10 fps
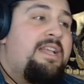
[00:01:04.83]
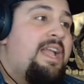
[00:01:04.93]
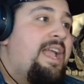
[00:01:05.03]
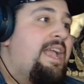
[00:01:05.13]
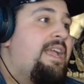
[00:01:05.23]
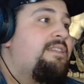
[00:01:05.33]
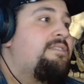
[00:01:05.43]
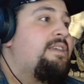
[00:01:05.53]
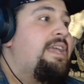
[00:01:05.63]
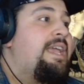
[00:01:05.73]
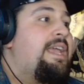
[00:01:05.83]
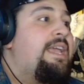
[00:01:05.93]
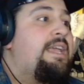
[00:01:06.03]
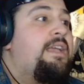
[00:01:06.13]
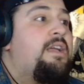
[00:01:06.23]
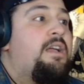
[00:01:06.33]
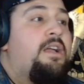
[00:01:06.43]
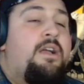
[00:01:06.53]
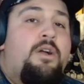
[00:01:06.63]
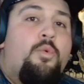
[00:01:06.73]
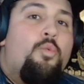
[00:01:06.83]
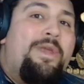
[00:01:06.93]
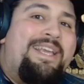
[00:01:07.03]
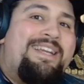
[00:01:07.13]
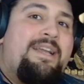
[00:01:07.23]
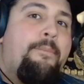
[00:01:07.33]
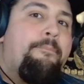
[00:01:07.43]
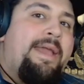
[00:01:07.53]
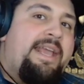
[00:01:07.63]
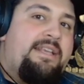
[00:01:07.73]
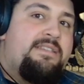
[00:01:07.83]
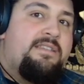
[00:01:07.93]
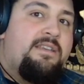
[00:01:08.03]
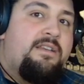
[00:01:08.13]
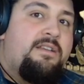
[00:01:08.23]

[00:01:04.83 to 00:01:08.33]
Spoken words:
and a weak base